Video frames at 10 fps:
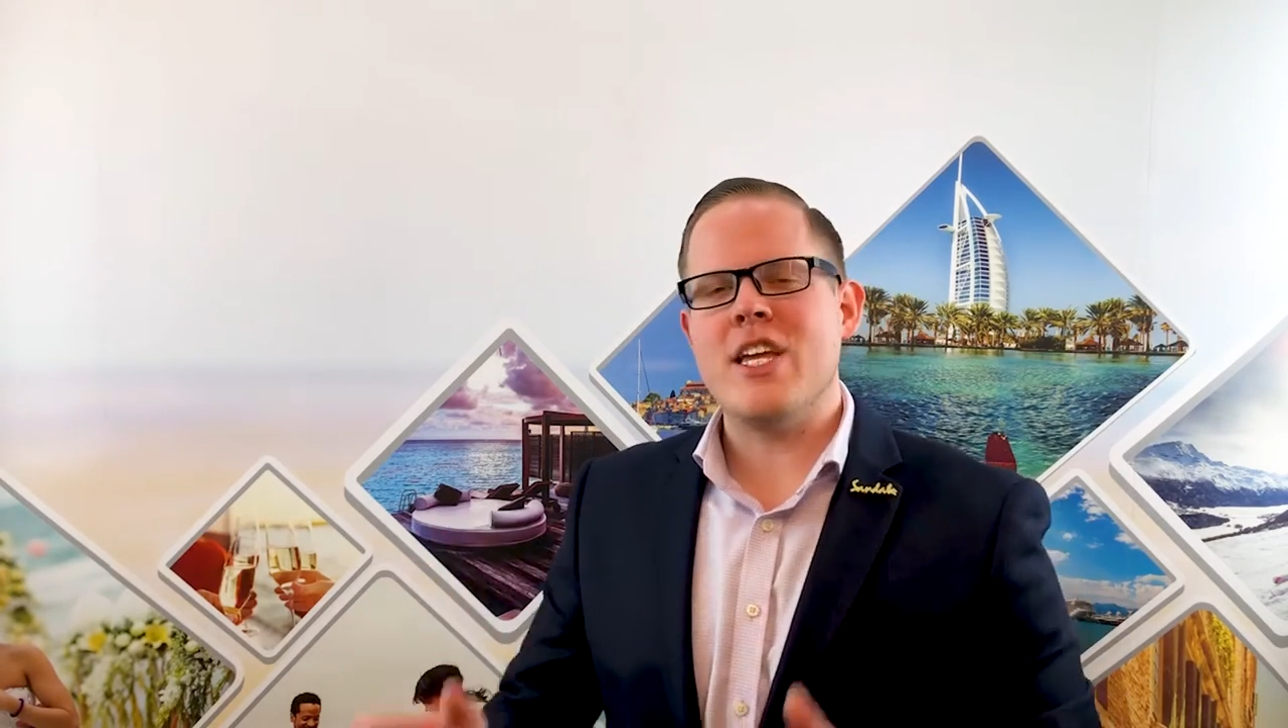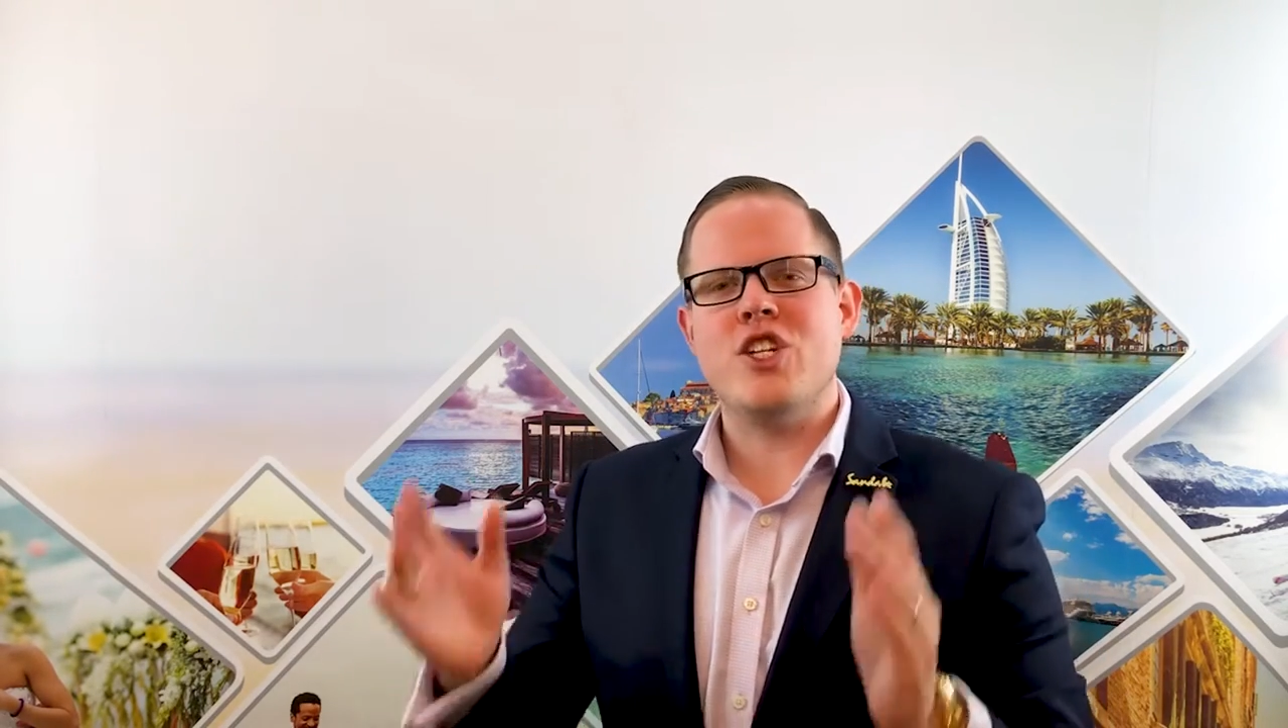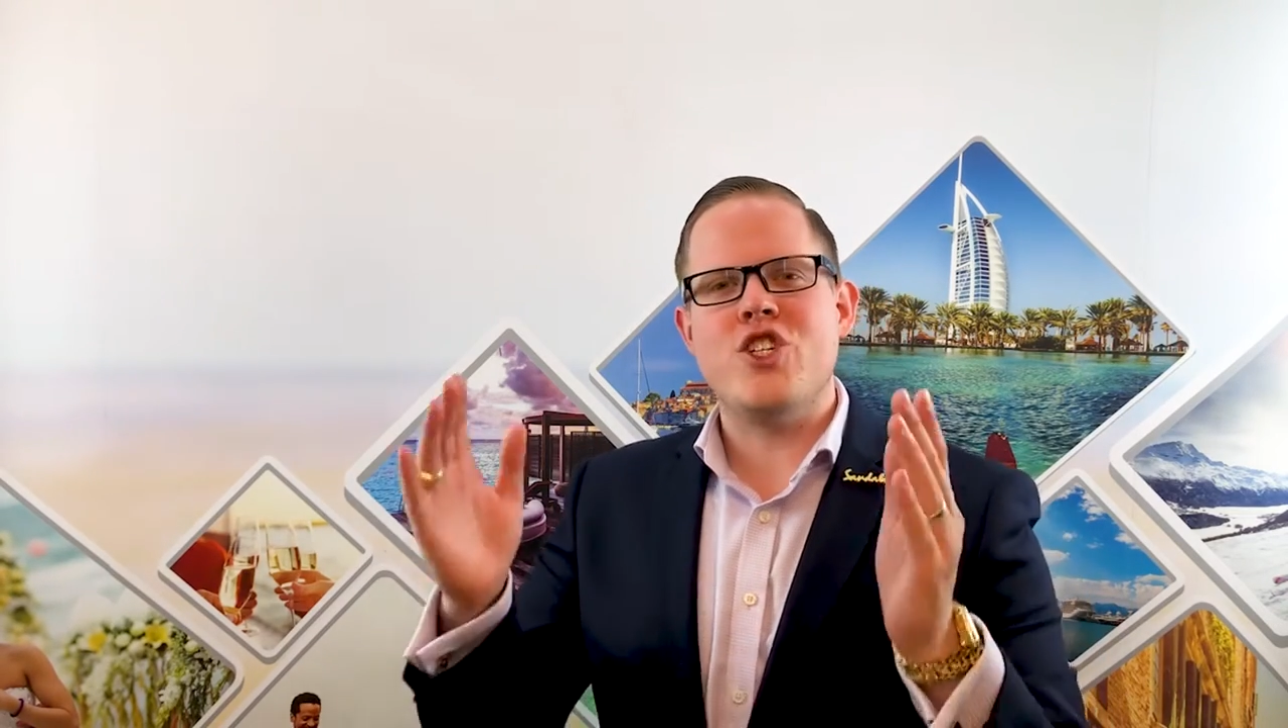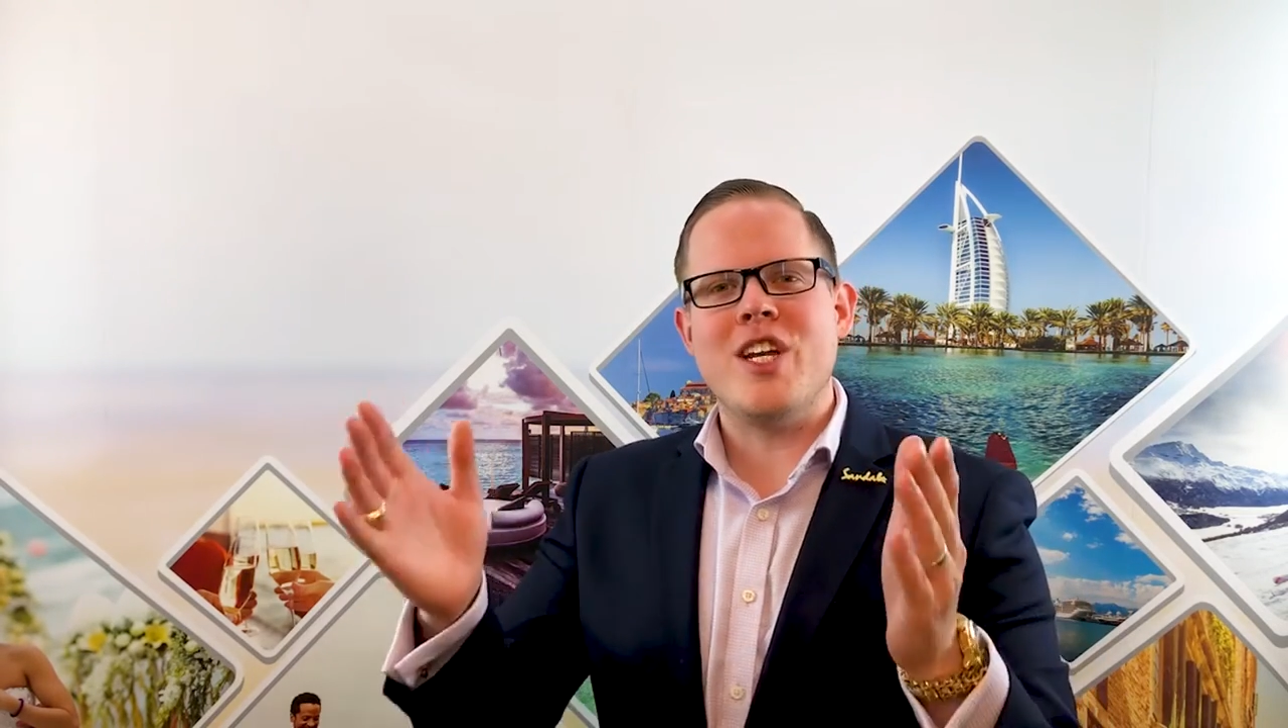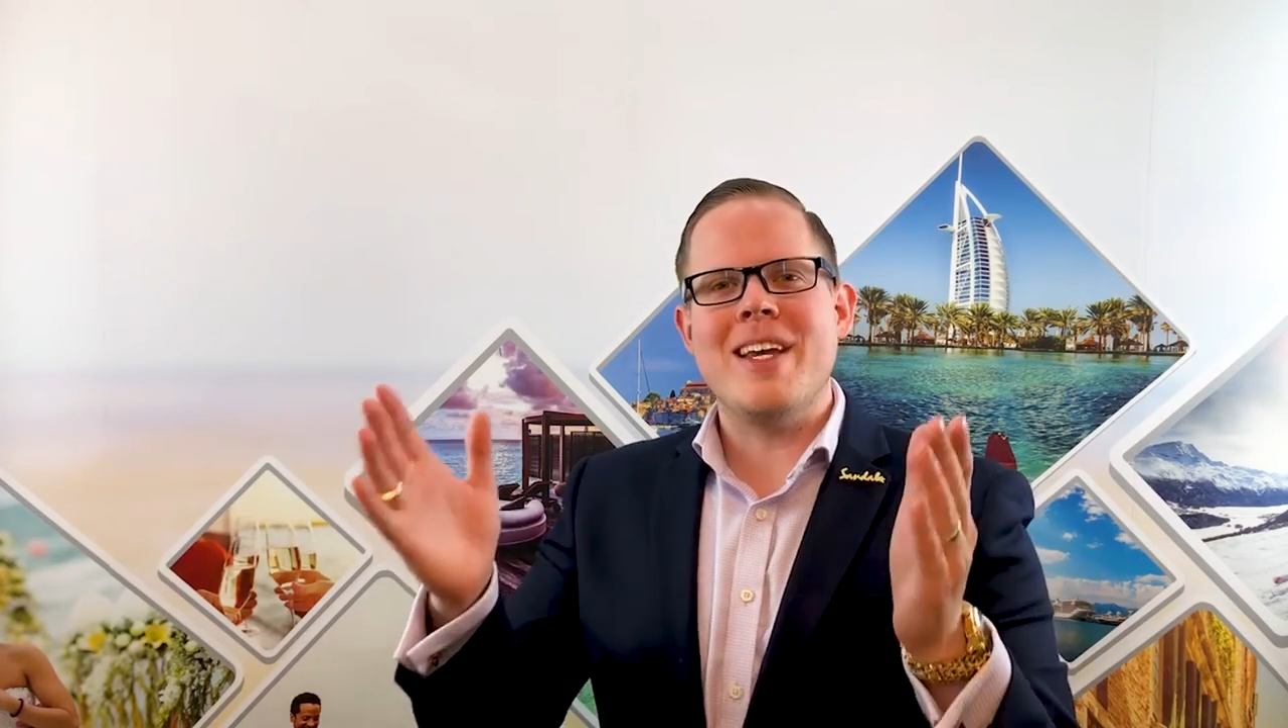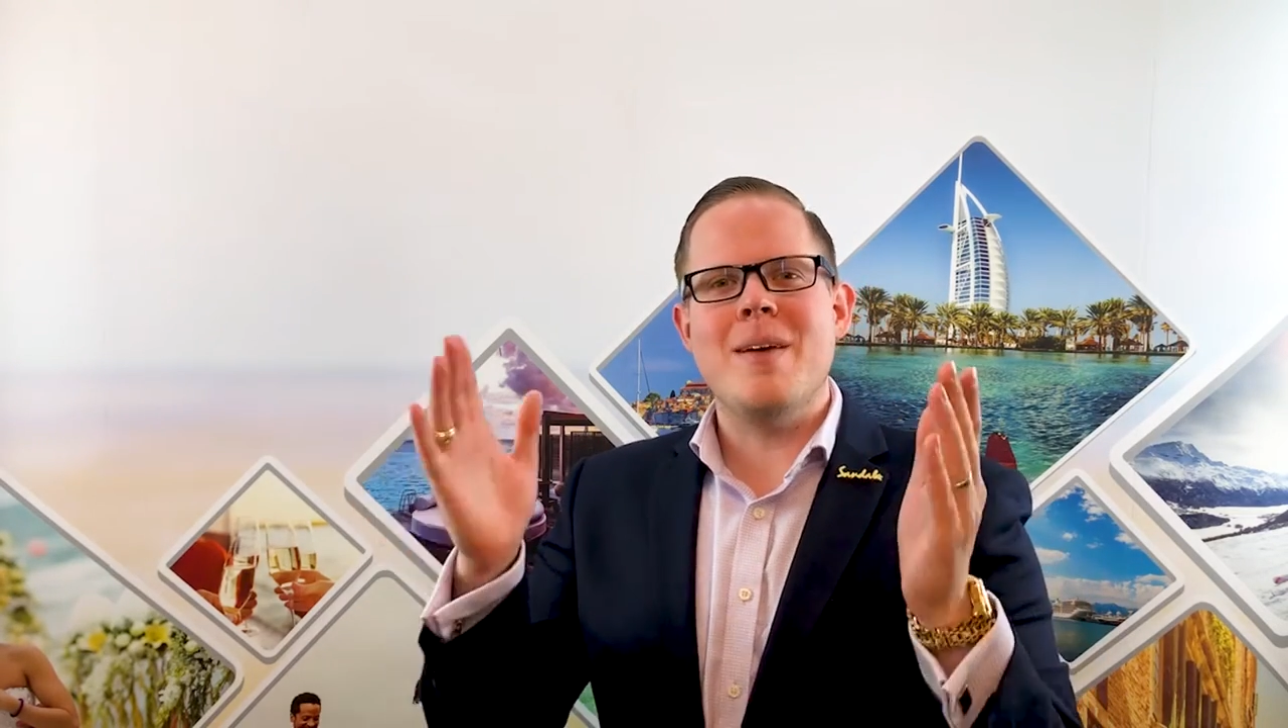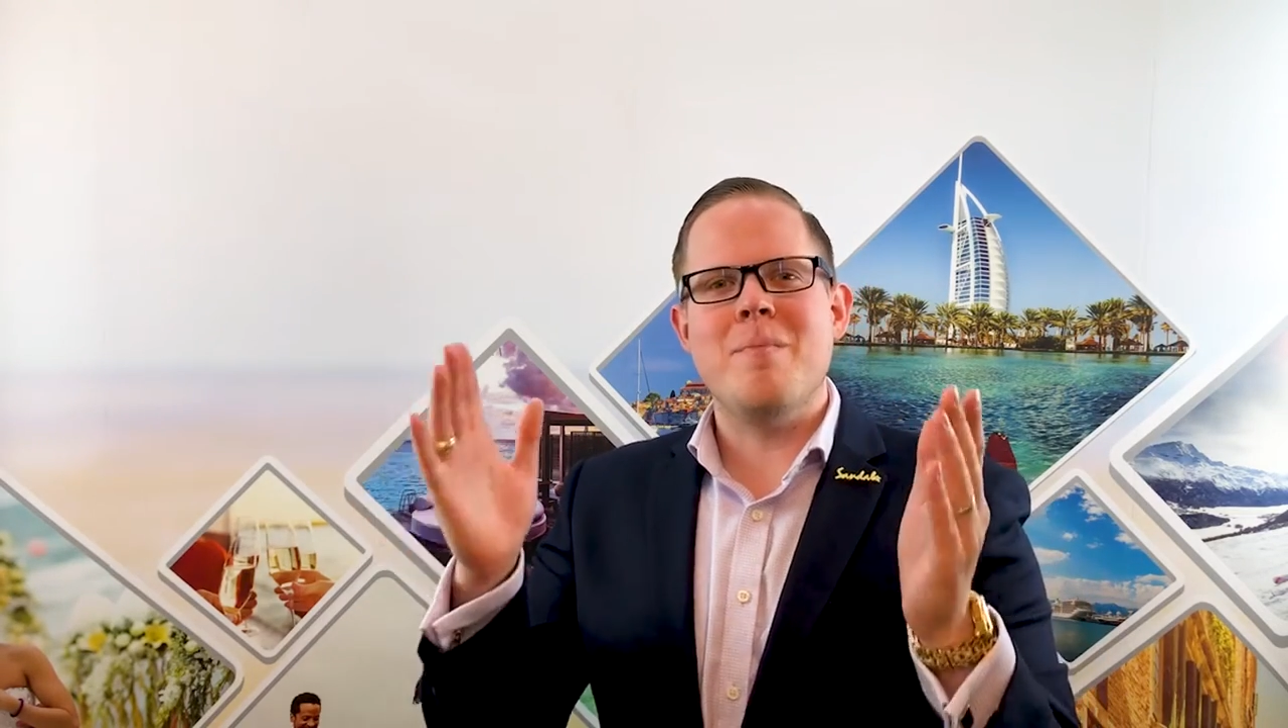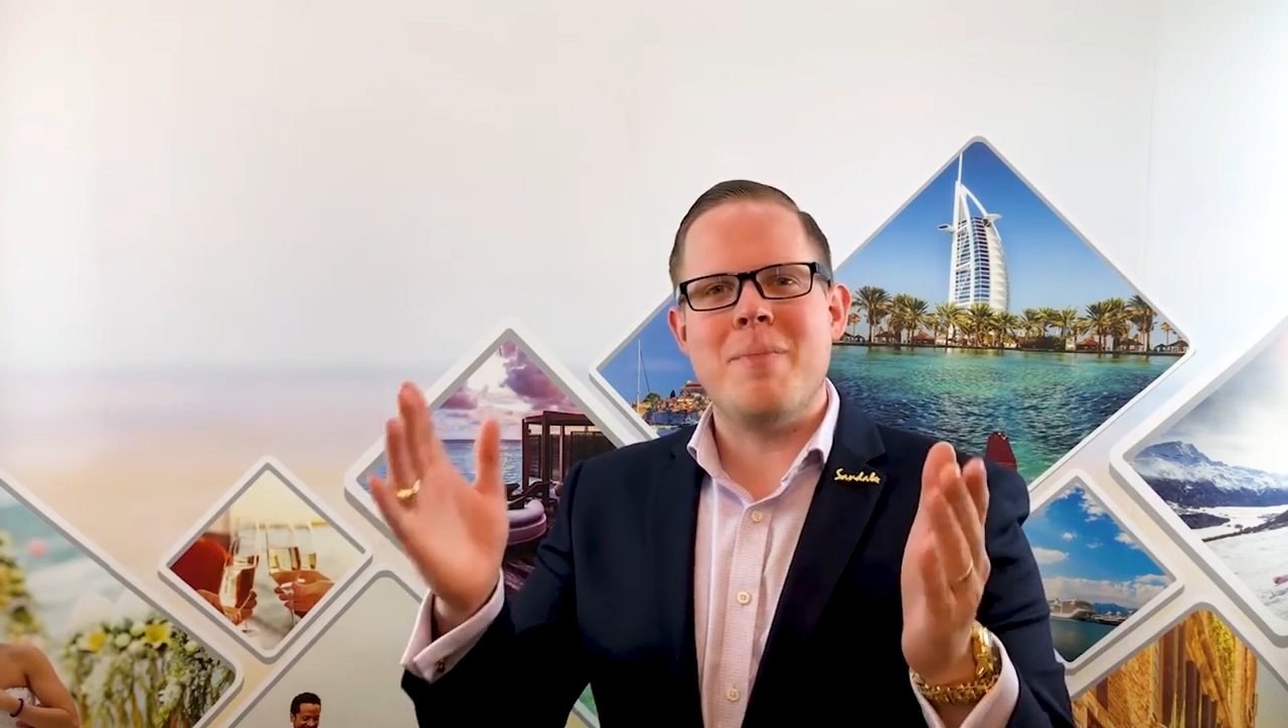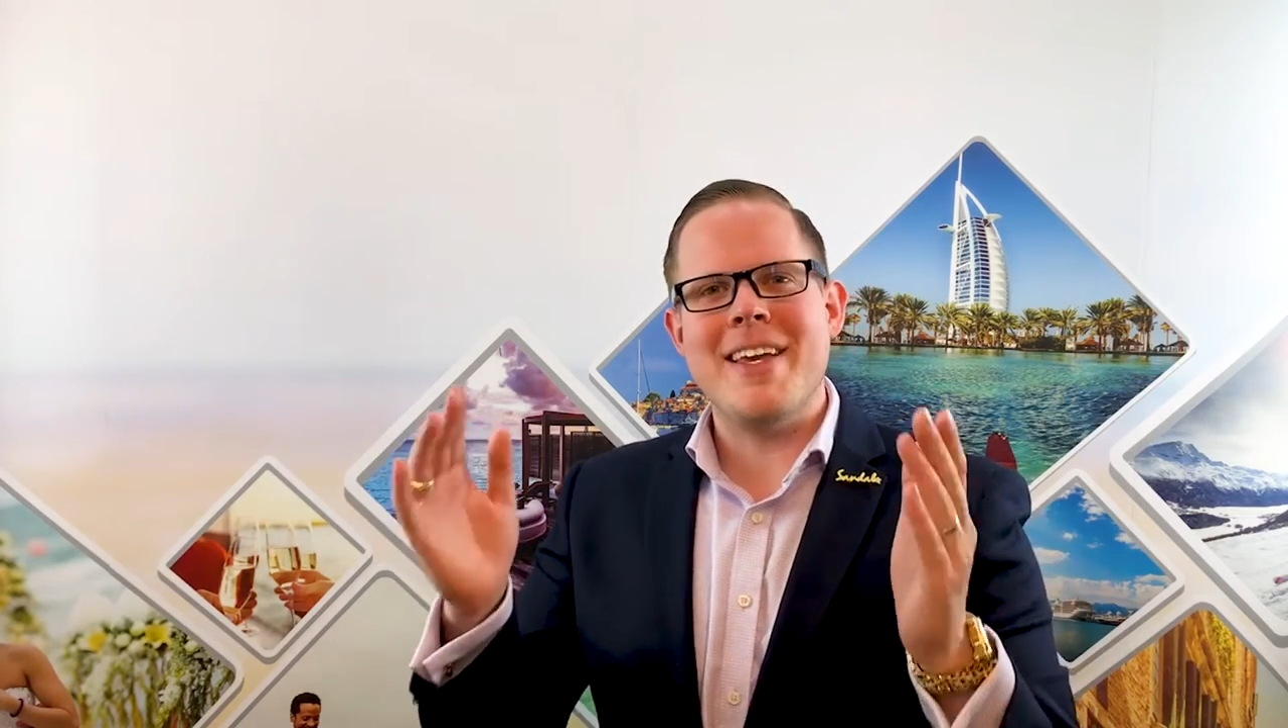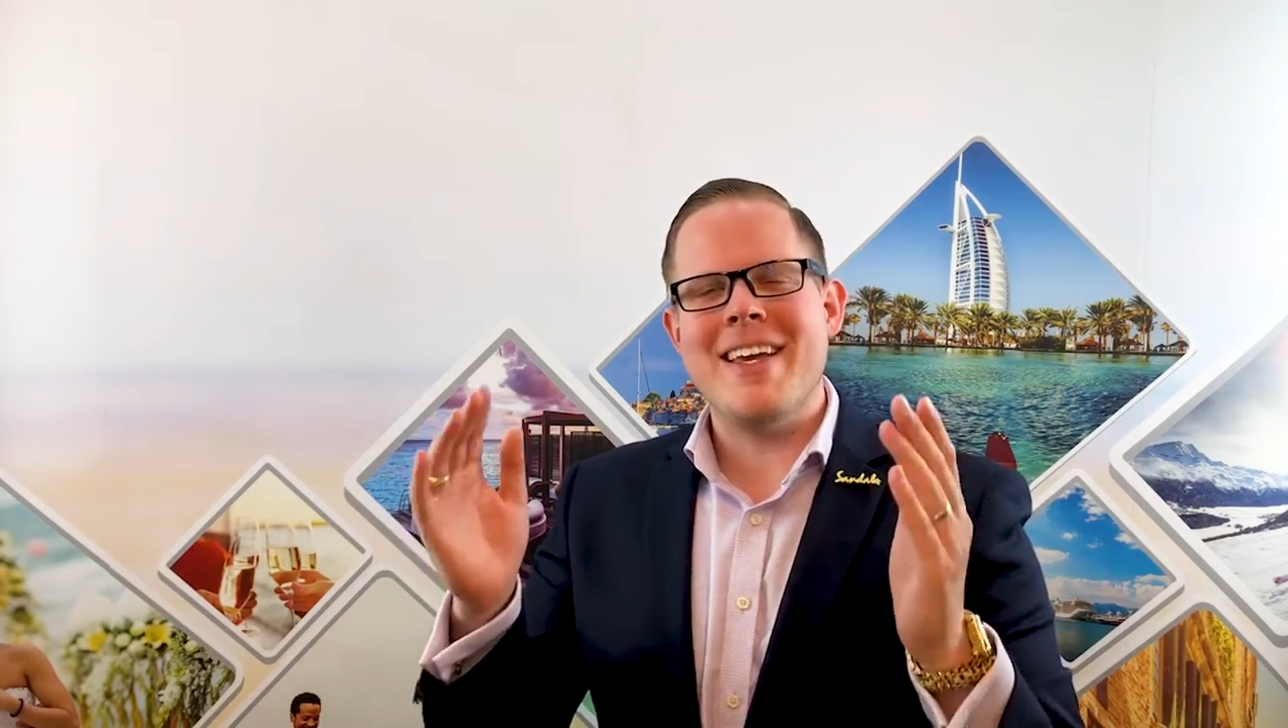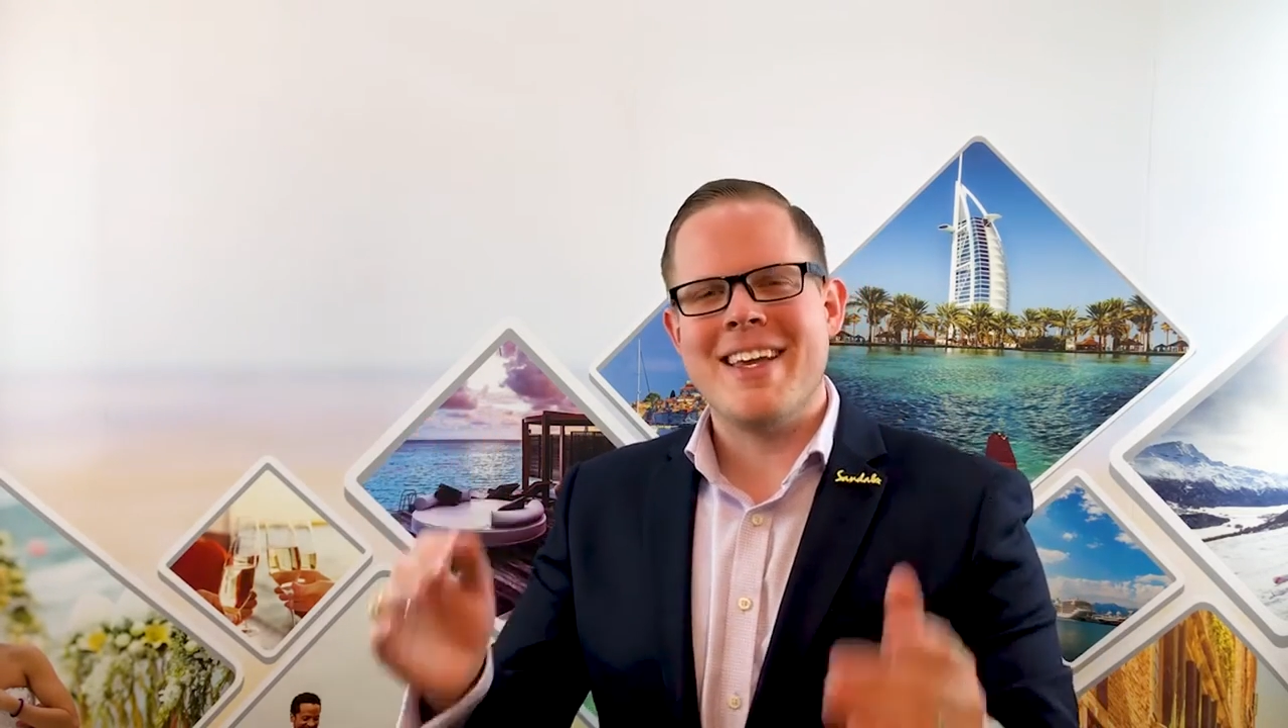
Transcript: GB